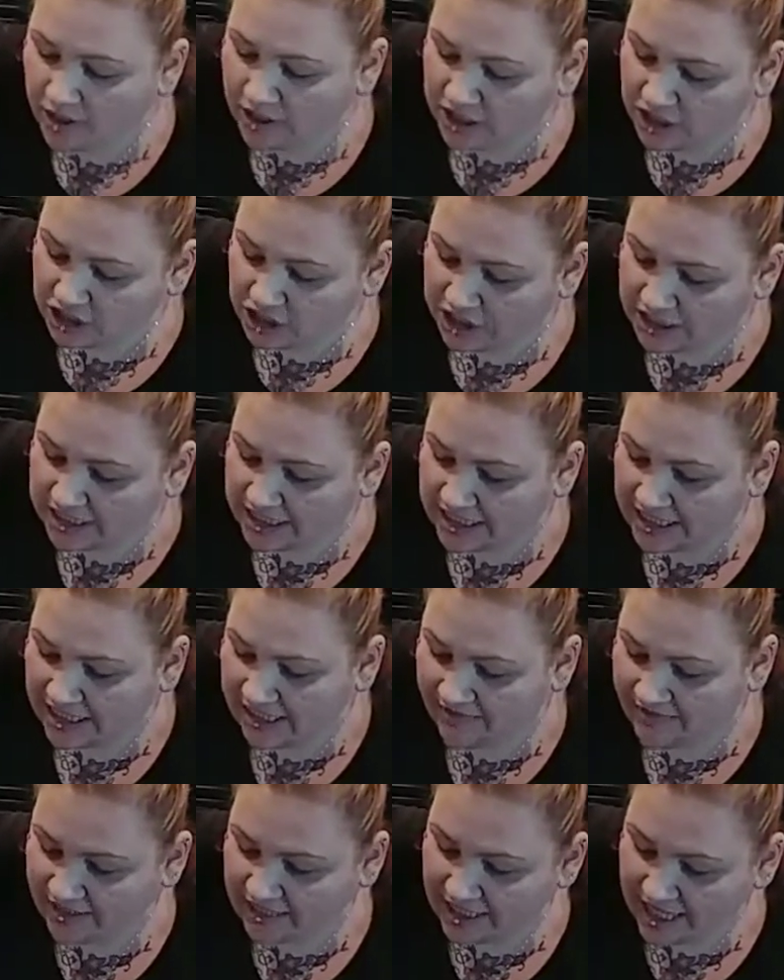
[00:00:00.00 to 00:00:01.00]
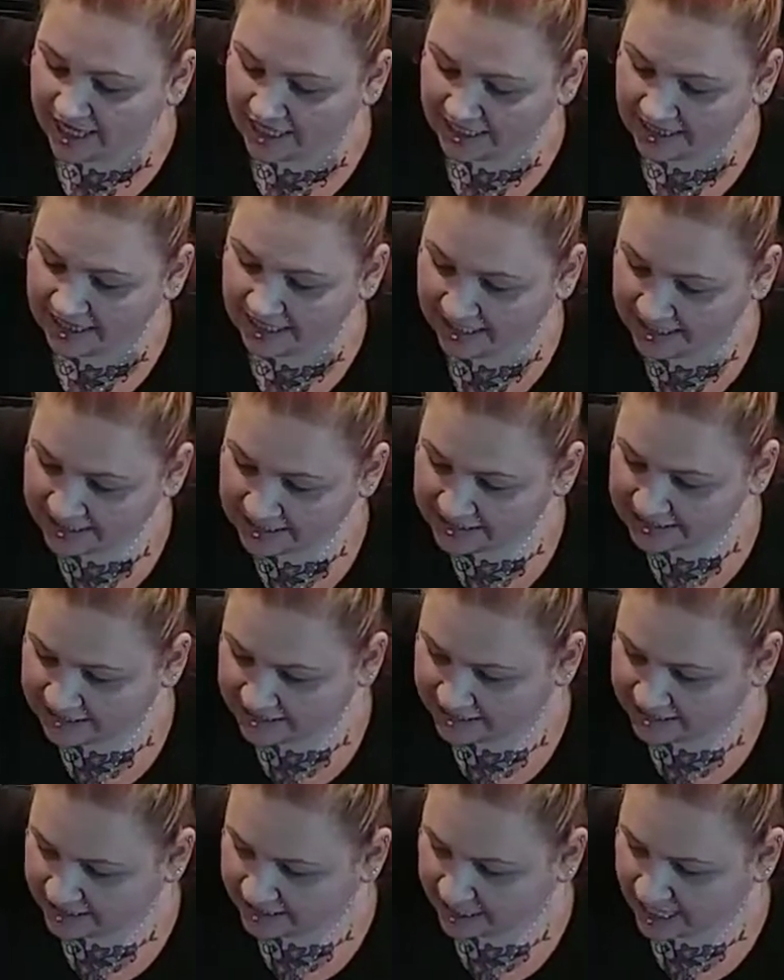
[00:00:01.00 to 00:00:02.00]
were to just leave it like this
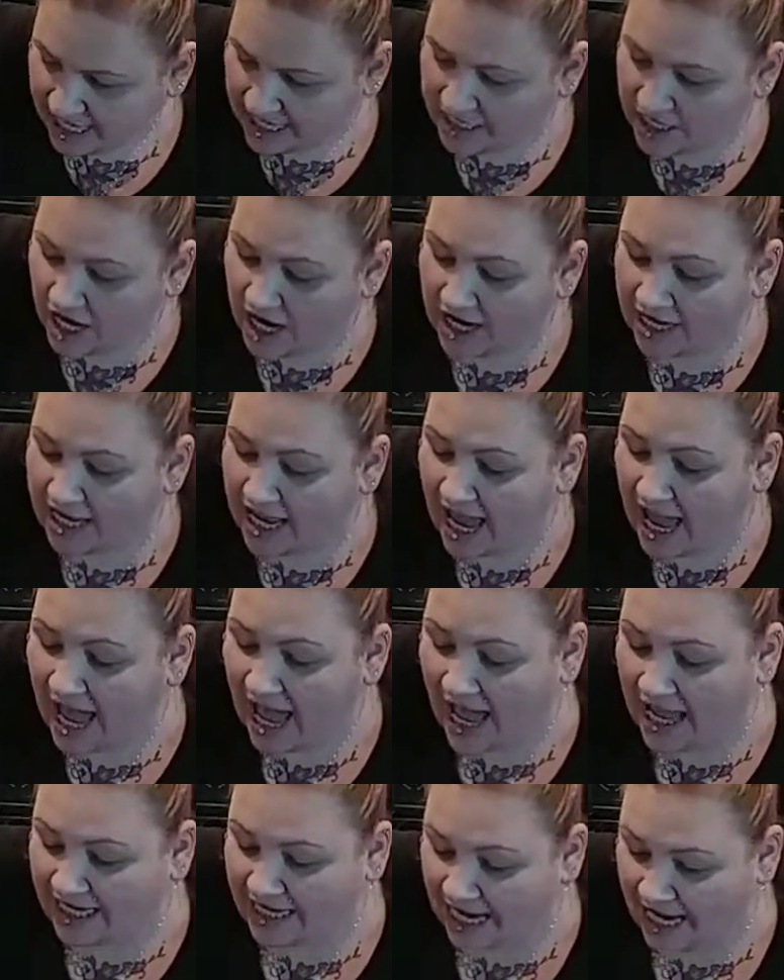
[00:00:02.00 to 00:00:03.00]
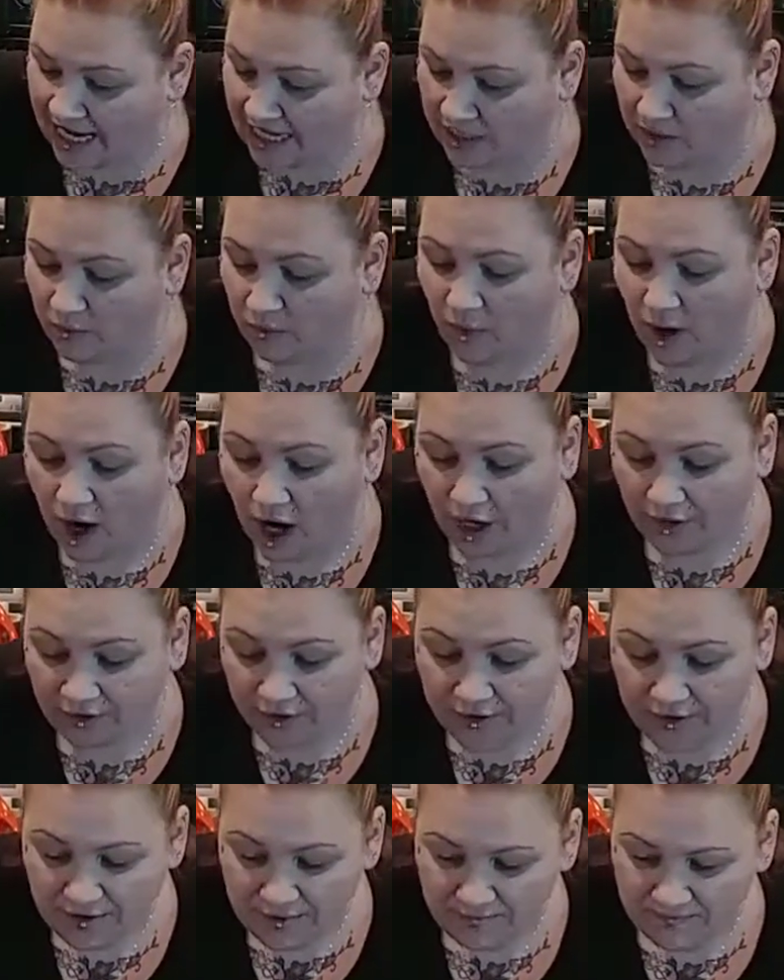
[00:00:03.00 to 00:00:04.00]
and not add any
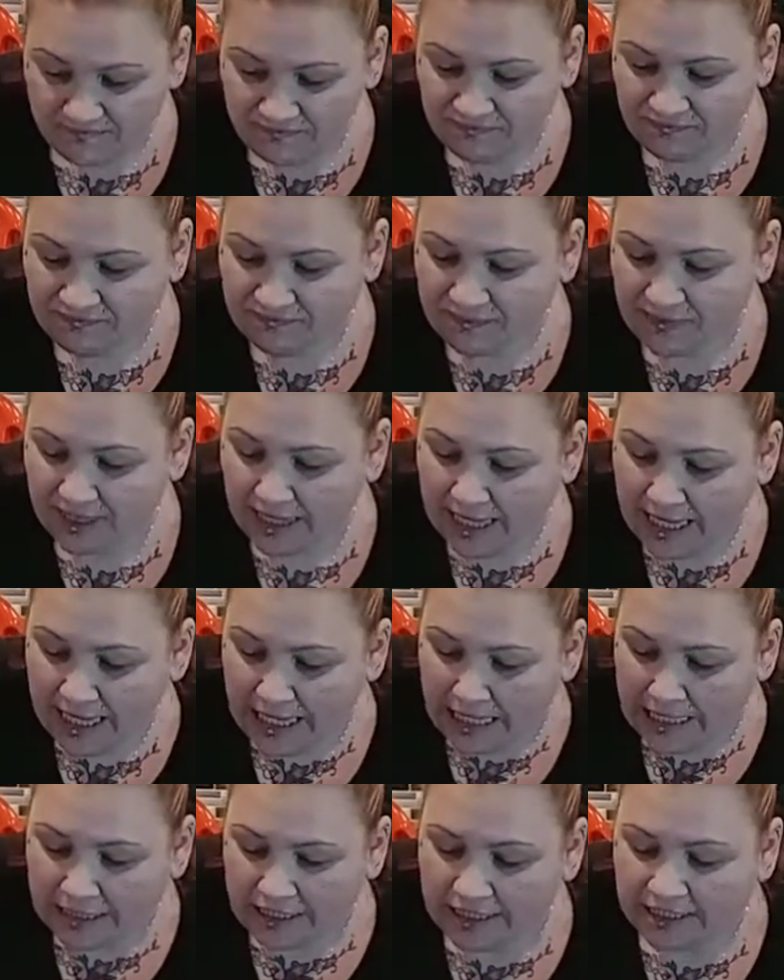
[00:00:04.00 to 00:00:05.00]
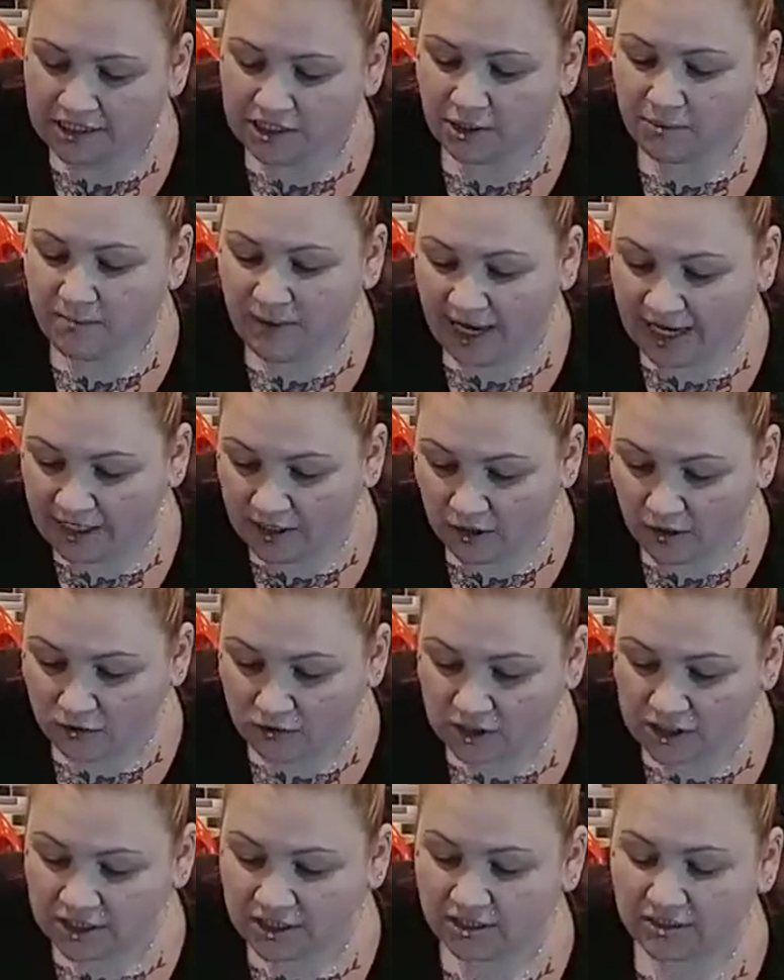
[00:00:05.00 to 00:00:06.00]
water, the
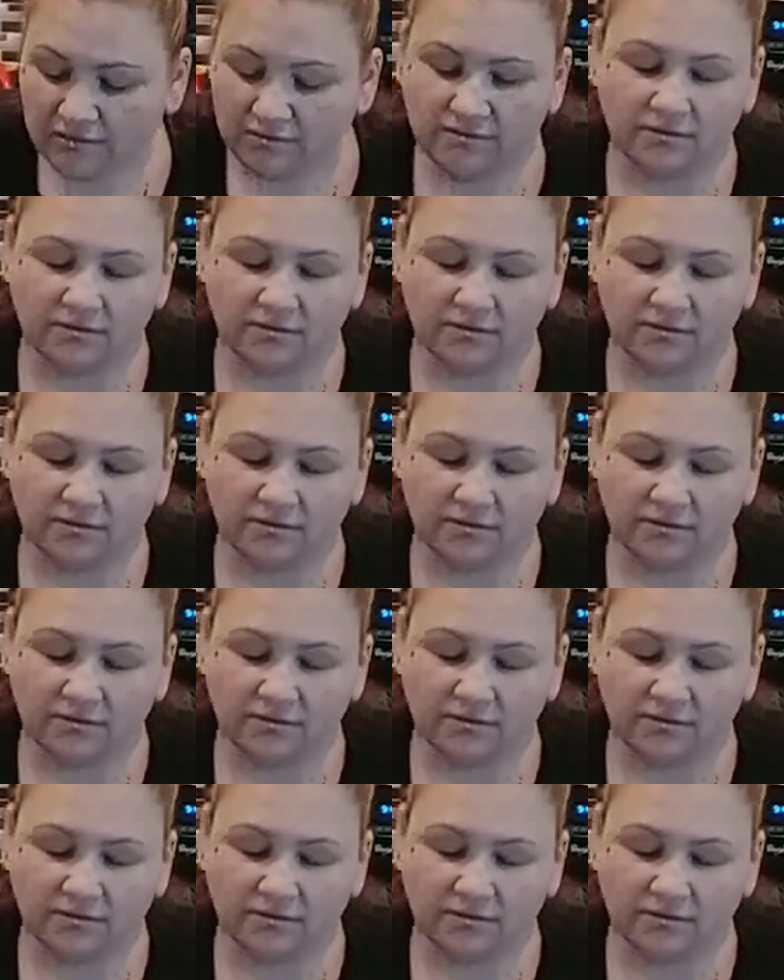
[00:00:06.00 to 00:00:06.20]
tomatoes